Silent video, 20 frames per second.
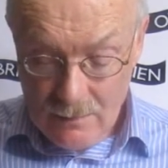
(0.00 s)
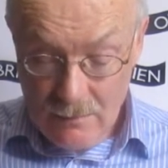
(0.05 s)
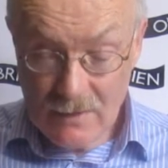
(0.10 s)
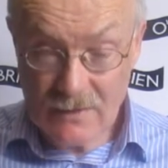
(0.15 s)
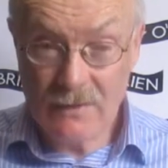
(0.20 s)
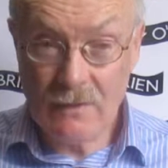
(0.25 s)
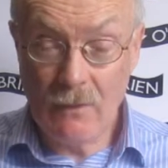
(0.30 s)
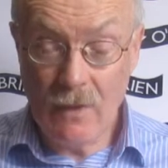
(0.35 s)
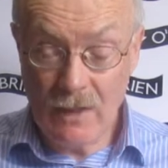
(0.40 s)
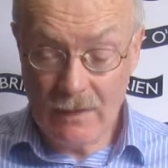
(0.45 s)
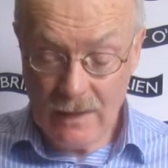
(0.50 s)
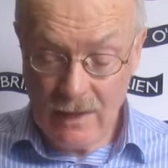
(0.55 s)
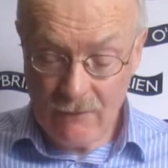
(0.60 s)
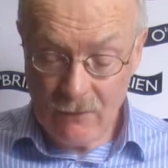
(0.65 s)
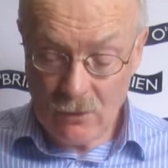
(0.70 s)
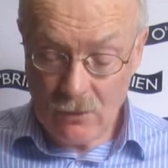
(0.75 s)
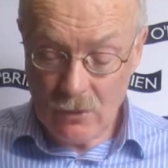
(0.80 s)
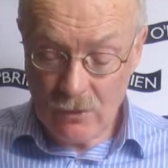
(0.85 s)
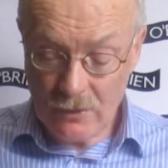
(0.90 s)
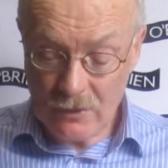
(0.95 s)
Mr. Ryan gave
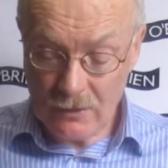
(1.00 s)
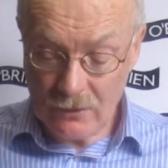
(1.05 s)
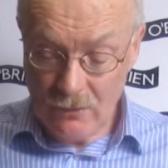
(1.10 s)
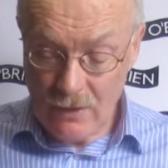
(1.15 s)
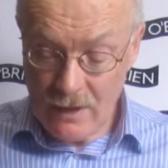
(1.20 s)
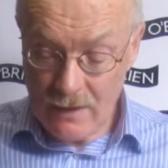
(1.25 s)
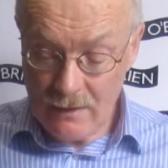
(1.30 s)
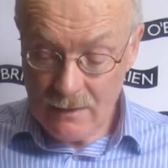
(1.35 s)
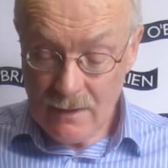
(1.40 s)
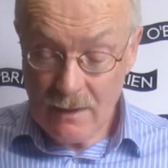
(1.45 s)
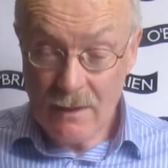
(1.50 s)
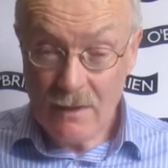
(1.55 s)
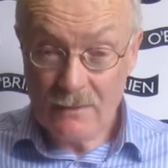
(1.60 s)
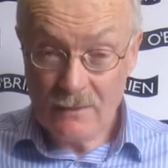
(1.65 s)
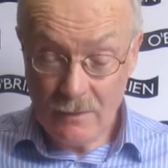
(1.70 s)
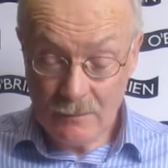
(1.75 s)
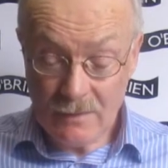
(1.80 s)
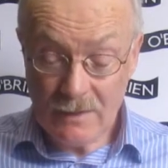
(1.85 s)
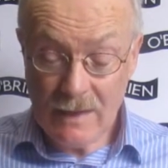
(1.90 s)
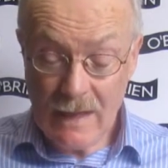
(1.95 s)
a crooked grin.
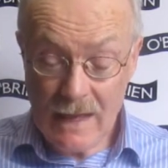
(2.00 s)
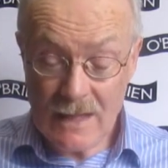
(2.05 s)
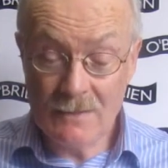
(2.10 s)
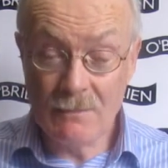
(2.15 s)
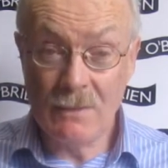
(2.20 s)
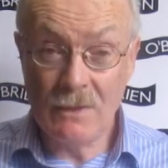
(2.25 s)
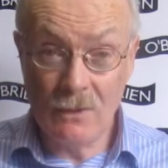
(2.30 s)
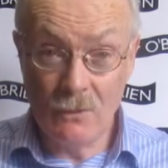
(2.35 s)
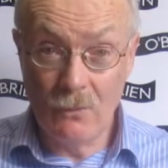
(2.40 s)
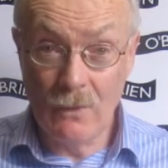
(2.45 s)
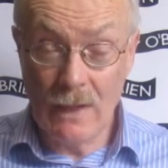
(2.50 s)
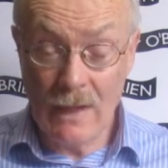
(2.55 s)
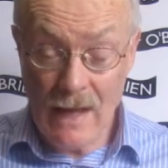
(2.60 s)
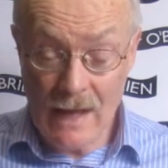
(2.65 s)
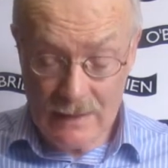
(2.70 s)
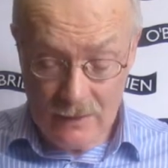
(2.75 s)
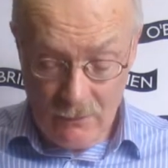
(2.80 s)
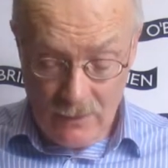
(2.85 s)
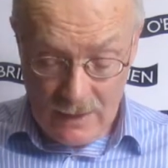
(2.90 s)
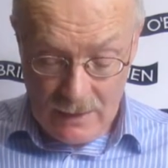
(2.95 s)
"Something tells me you will
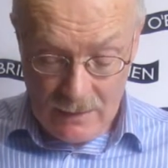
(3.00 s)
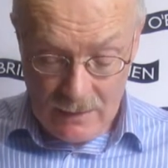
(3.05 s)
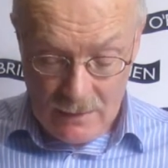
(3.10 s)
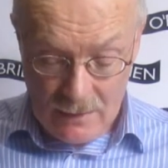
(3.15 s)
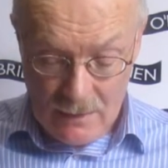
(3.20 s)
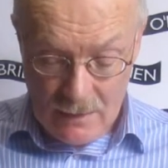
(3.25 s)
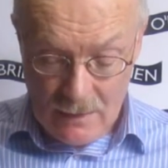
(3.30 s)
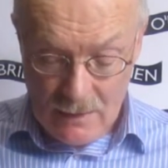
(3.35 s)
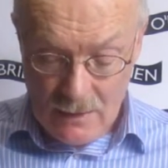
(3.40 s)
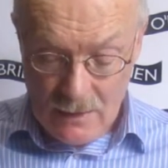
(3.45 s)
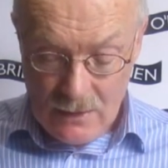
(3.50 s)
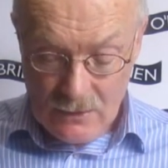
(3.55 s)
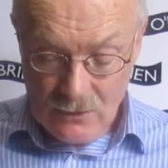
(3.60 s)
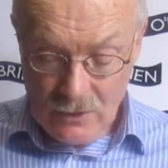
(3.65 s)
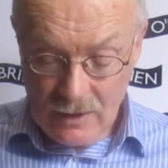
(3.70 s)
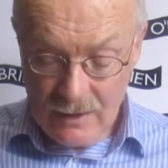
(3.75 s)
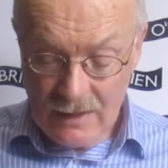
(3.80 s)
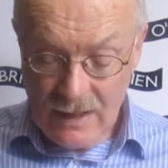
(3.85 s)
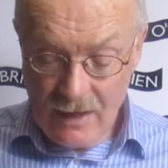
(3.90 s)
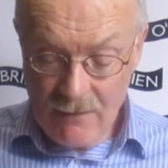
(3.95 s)
anyway."
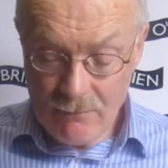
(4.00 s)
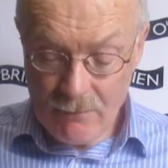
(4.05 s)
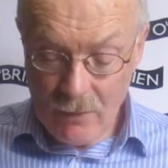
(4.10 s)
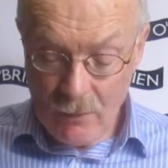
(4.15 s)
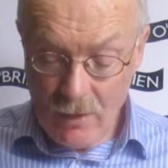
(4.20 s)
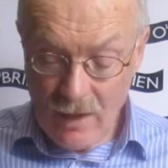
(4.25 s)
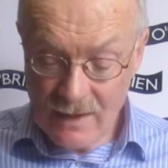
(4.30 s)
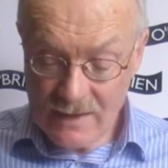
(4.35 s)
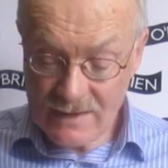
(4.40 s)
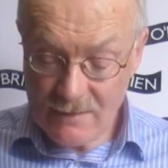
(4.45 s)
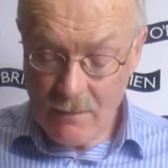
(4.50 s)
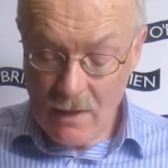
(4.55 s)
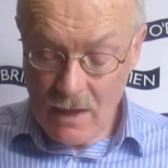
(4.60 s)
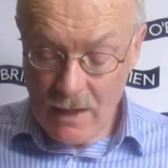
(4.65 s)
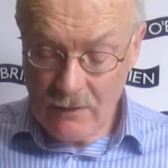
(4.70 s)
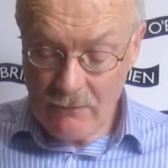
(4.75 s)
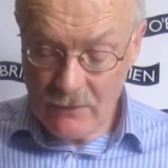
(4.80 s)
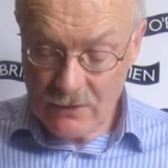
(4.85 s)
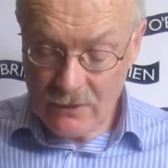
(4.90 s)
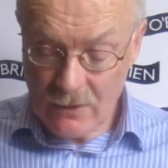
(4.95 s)
Johnny gave him a wry
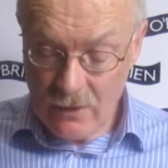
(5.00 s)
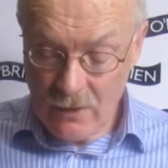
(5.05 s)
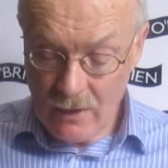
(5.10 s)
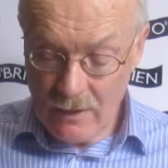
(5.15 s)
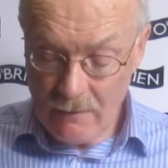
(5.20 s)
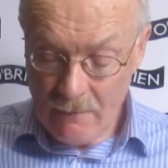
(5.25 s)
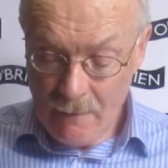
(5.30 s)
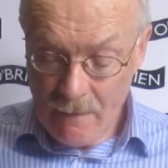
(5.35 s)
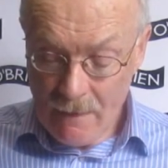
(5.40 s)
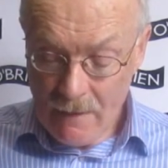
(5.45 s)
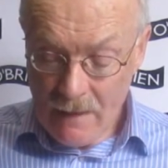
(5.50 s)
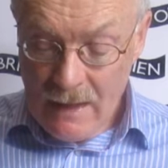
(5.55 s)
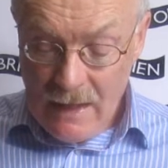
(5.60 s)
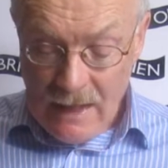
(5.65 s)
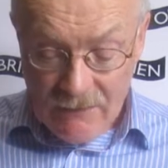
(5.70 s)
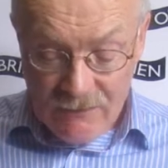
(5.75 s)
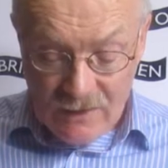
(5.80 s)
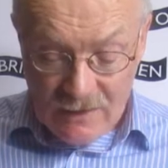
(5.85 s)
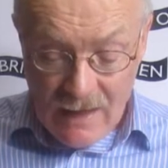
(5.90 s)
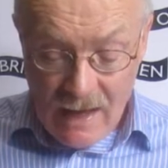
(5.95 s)
smile in return.
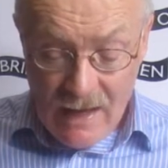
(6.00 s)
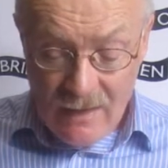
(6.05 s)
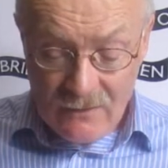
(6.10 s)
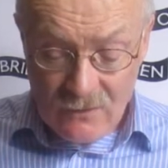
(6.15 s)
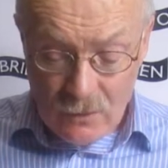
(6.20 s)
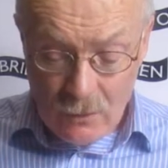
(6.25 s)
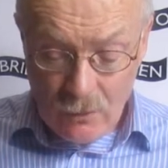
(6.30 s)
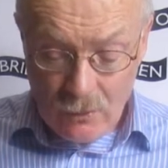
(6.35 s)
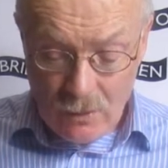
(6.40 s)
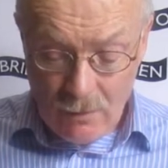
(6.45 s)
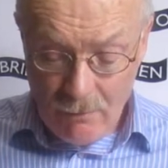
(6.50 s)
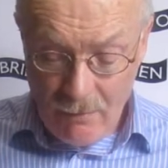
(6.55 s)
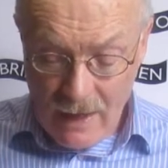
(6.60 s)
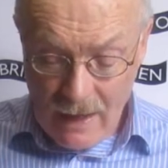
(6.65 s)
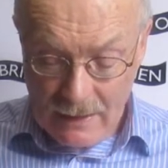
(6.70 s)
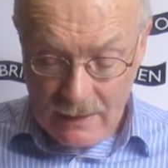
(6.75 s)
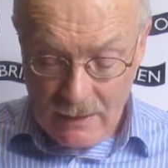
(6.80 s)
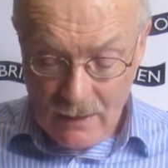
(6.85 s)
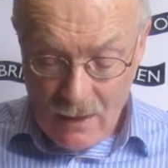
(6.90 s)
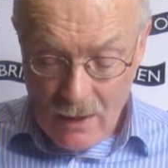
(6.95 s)
"If the Tans do come
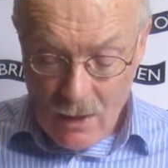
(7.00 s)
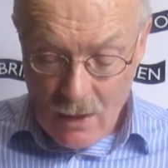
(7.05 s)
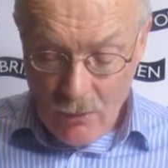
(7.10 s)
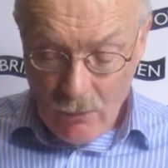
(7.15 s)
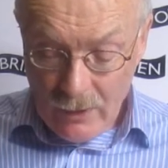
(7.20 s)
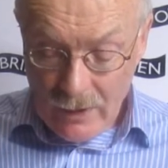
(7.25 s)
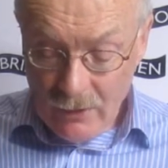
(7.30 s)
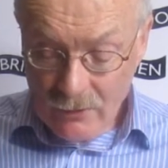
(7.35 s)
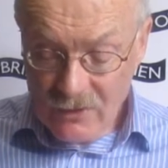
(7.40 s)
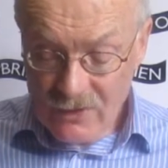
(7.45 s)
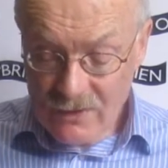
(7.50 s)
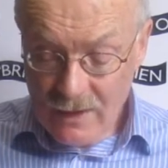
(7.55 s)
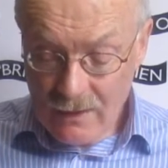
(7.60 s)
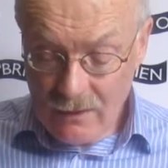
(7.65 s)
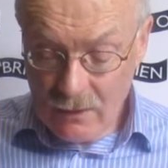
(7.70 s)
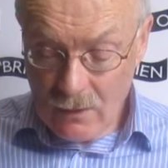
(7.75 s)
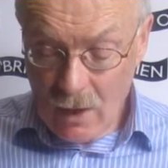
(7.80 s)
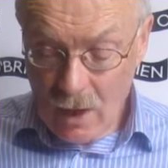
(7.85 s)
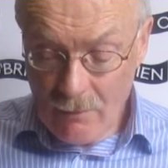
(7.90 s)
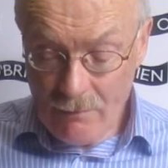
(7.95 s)
back, why don't you say
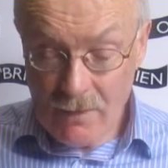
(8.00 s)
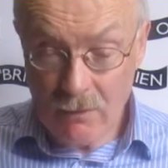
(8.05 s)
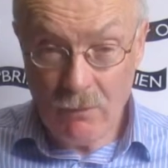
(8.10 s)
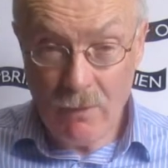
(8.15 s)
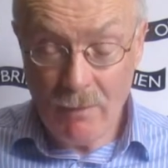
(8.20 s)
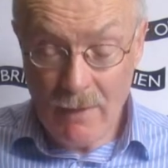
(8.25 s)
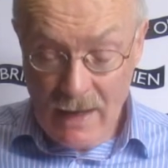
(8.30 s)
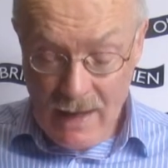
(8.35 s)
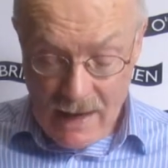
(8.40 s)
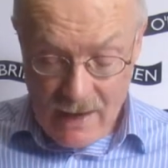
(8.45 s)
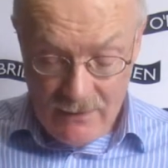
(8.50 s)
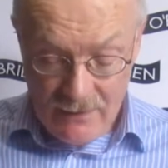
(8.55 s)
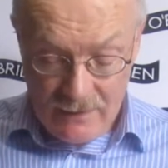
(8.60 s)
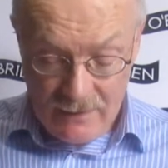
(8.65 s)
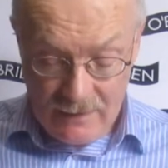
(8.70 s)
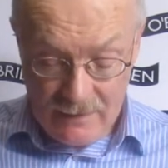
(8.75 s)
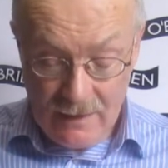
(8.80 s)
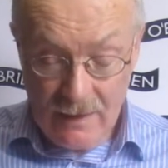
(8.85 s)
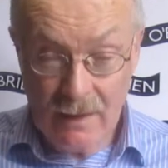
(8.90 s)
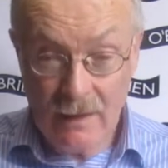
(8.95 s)
you caught me with my hand in
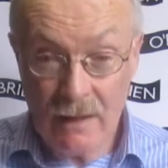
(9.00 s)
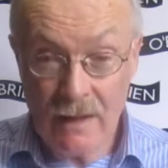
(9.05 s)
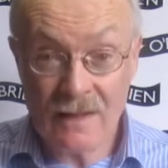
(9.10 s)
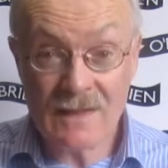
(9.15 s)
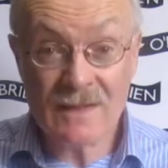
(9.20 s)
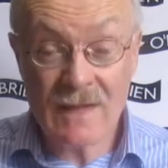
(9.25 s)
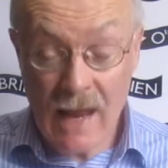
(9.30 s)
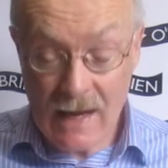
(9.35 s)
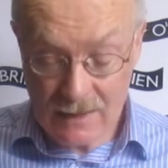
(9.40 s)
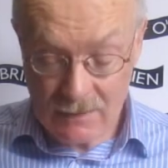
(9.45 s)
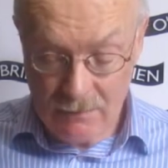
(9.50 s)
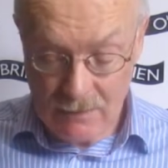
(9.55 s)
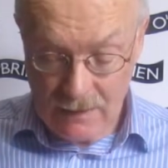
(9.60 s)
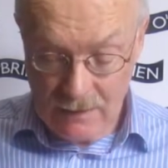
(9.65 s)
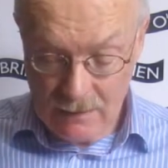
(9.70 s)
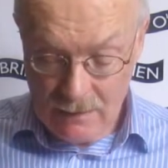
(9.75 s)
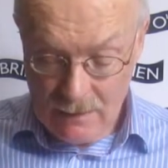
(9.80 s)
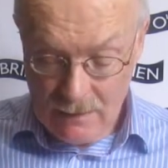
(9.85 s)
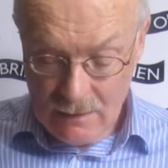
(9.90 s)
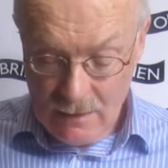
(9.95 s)
the till and sacked me?
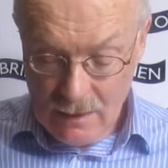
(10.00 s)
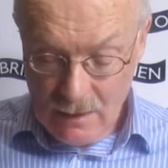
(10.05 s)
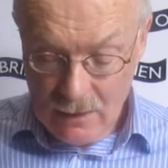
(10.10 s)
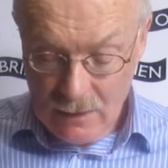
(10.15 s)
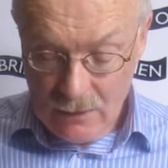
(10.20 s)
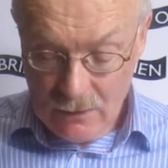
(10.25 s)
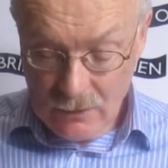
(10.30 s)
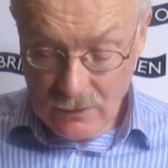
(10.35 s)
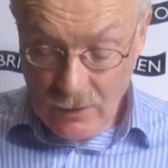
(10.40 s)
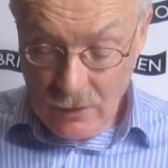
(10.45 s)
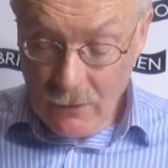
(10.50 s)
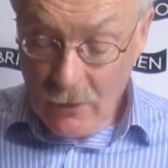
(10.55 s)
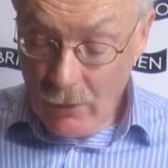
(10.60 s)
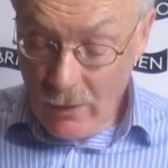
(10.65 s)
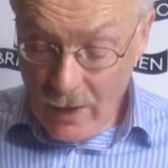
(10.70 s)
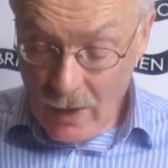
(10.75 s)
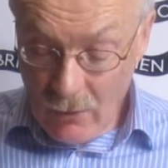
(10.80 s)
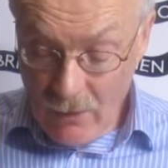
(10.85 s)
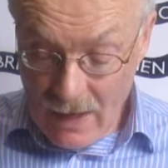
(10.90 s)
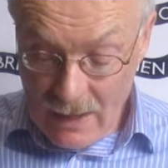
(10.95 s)
You don't know
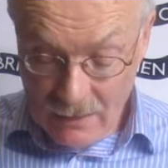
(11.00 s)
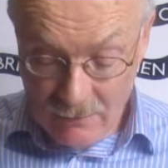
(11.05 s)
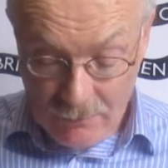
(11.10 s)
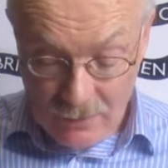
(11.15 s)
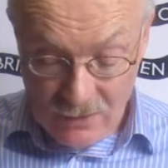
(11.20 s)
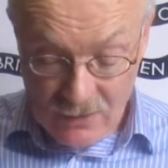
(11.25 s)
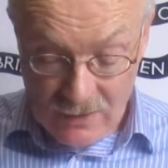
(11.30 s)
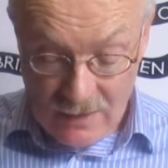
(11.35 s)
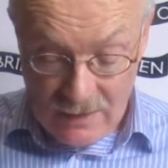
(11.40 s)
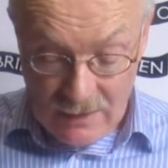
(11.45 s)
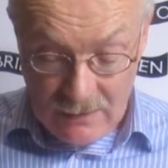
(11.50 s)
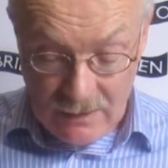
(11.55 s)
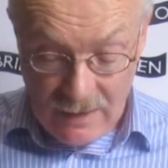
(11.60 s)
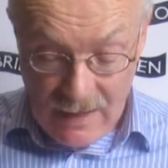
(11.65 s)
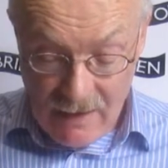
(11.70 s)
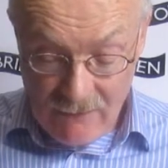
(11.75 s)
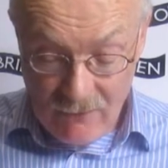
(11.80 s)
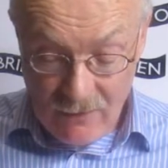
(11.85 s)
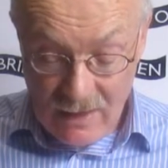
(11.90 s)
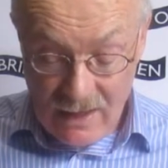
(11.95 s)
where I went, but you think I
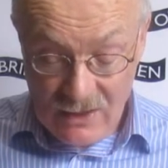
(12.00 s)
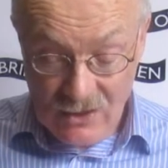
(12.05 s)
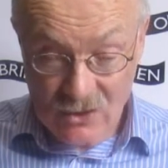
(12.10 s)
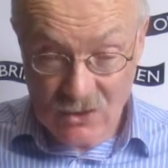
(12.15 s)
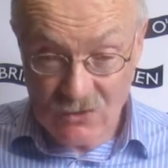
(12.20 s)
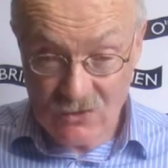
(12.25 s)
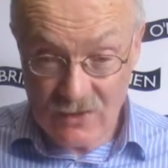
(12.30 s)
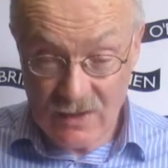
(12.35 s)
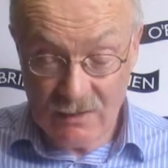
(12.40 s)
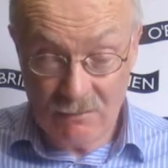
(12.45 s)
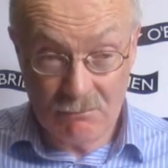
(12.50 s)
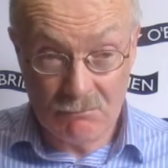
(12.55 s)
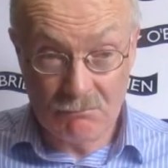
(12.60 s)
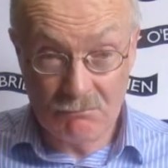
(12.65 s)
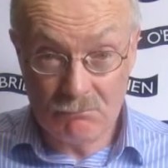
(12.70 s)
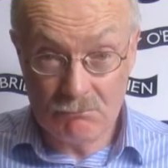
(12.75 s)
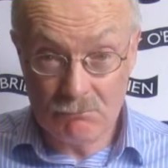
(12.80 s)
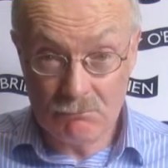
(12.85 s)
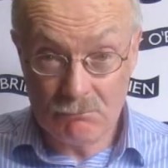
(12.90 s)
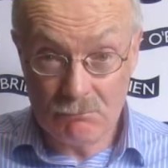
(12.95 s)
have relations
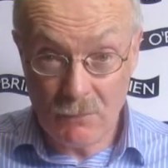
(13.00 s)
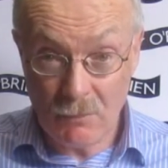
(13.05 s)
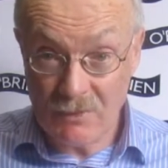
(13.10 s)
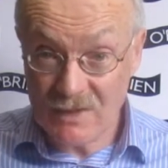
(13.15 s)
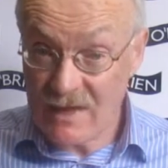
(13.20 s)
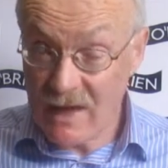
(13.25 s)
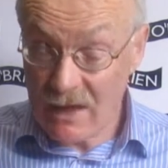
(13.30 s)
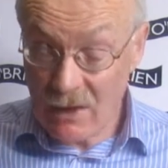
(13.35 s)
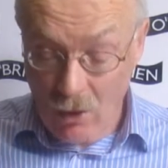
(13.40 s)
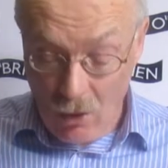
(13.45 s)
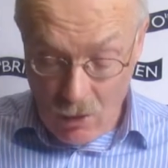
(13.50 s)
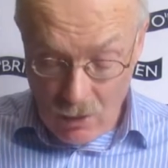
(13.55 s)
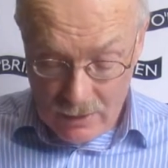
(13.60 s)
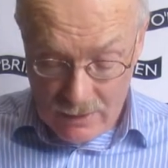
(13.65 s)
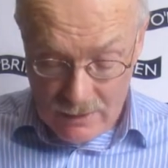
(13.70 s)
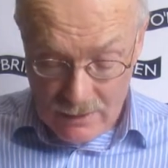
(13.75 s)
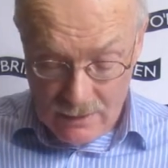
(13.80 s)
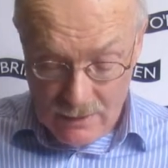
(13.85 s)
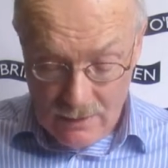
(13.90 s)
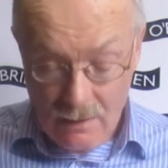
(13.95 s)
in, would we say Cork?